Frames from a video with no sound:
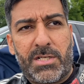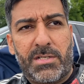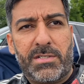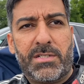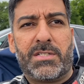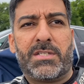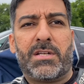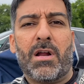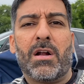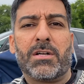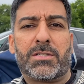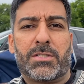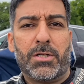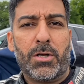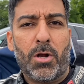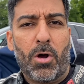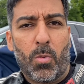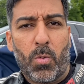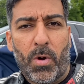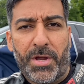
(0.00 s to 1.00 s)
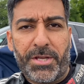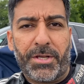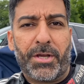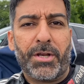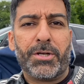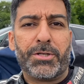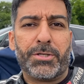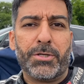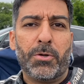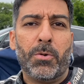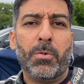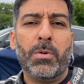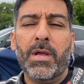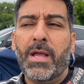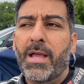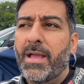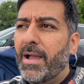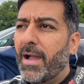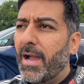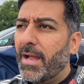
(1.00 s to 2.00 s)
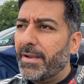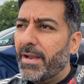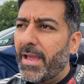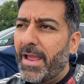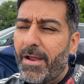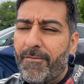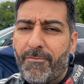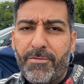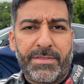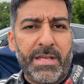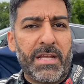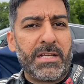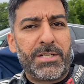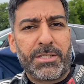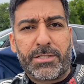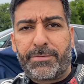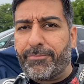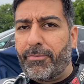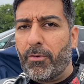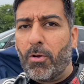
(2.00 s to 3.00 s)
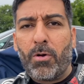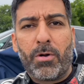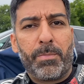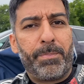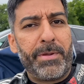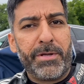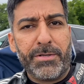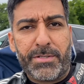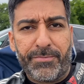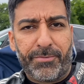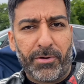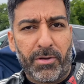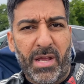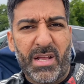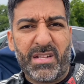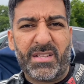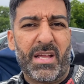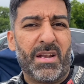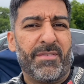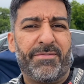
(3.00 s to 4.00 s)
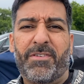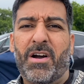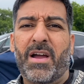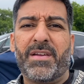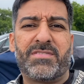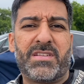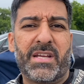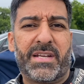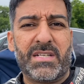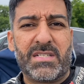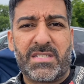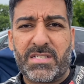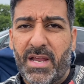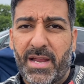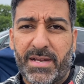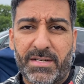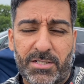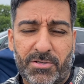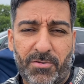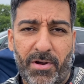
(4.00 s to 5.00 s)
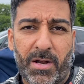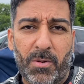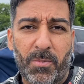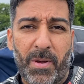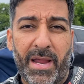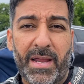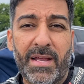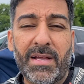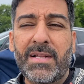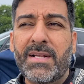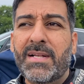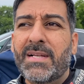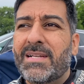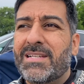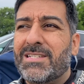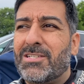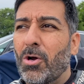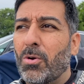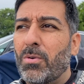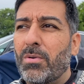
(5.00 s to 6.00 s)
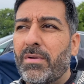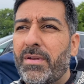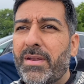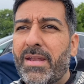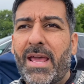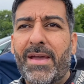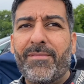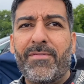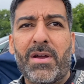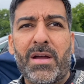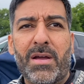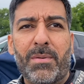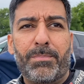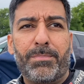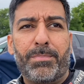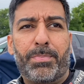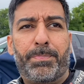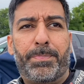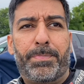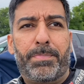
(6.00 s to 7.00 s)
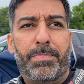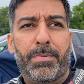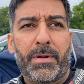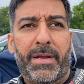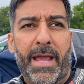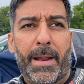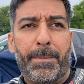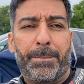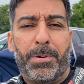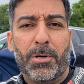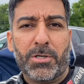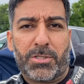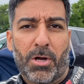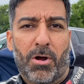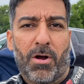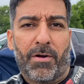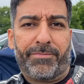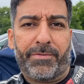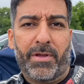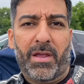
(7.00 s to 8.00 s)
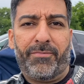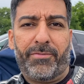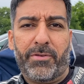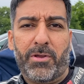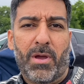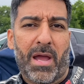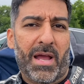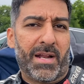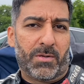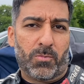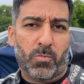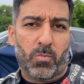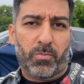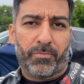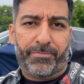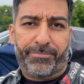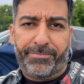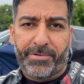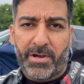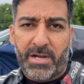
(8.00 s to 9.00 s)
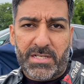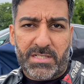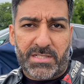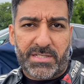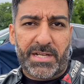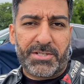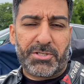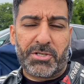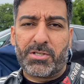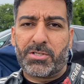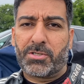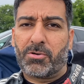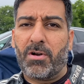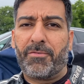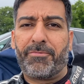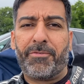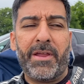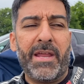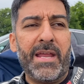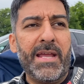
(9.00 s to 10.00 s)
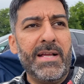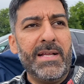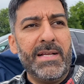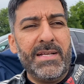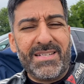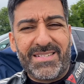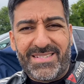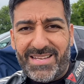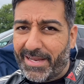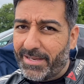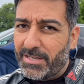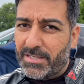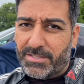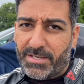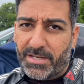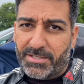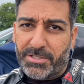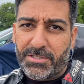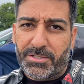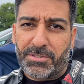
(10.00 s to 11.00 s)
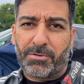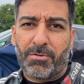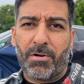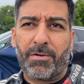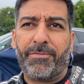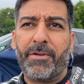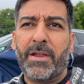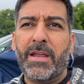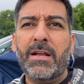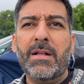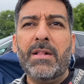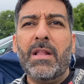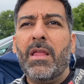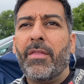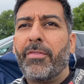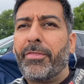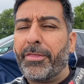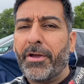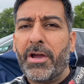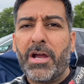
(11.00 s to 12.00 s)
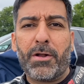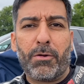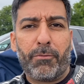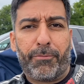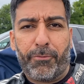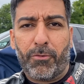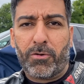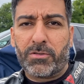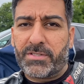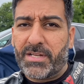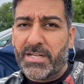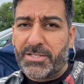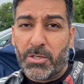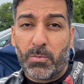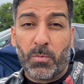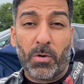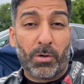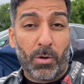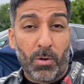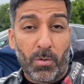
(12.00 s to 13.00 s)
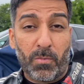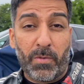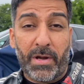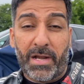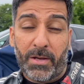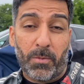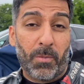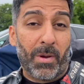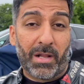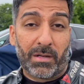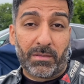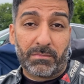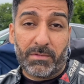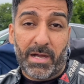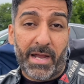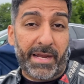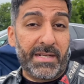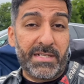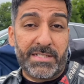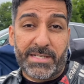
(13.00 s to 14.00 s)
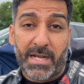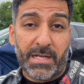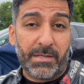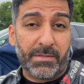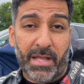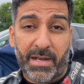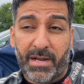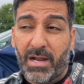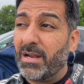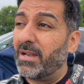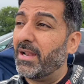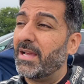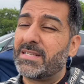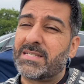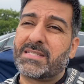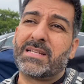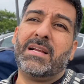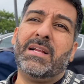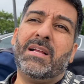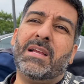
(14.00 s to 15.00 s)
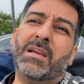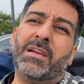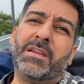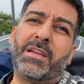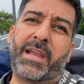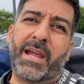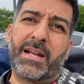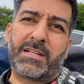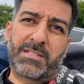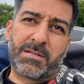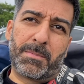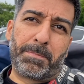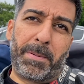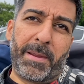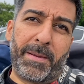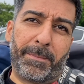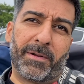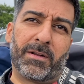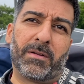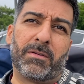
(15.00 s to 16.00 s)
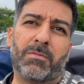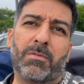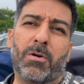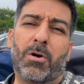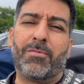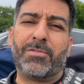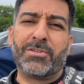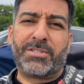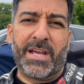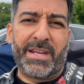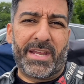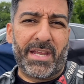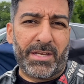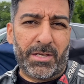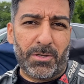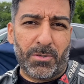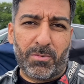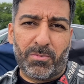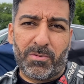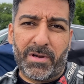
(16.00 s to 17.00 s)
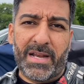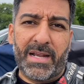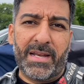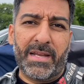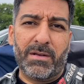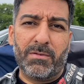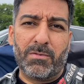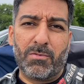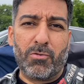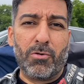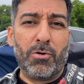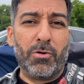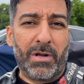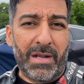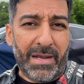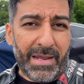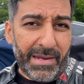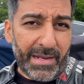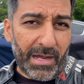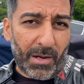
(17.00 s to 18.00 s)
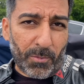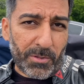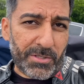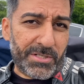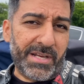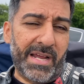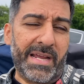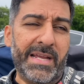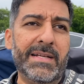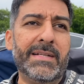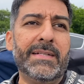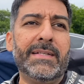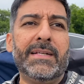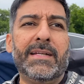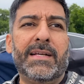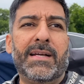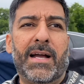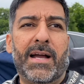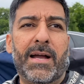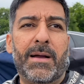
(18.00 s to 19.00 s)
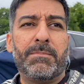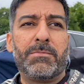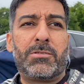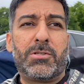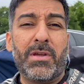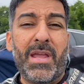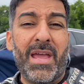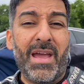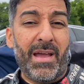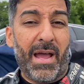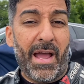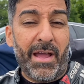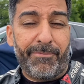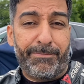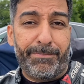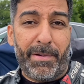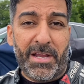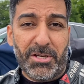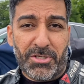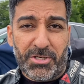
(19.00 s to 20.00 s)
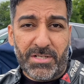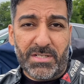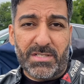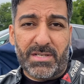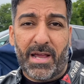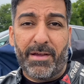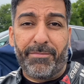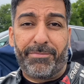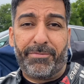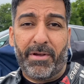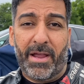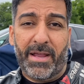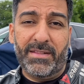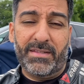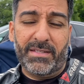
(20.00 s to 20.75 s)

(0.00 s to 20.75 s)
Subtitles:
starts to know what you're going to do, and everything just flowed beautifully, and then 5 seconds gain straight away. So never get put off if you had first session scruffy, second session scruffy, third or fourth session will go really well. I can tell you that, unless you get some people overtaking you really rudely, I would say. So yeah, have patience, have faith,